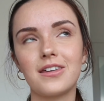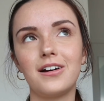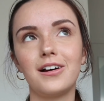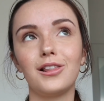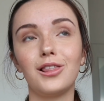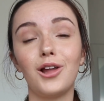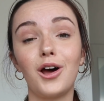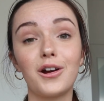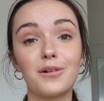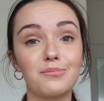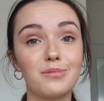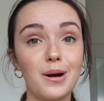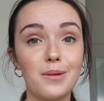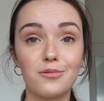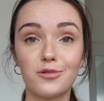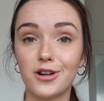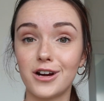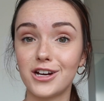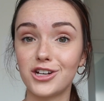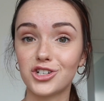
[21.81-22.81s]
a lot of
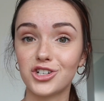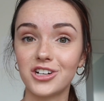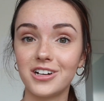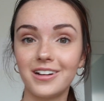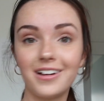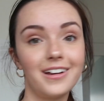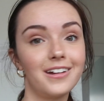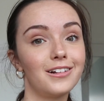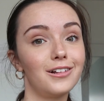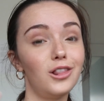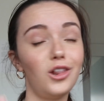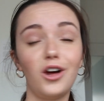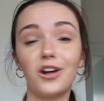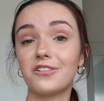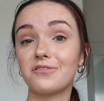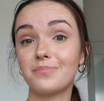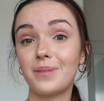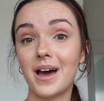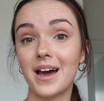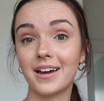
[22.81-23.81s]
preparation and a lot
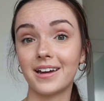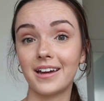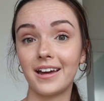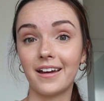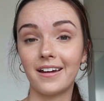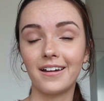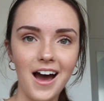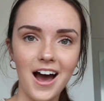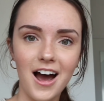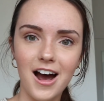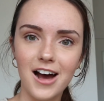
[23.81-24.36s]
of packing.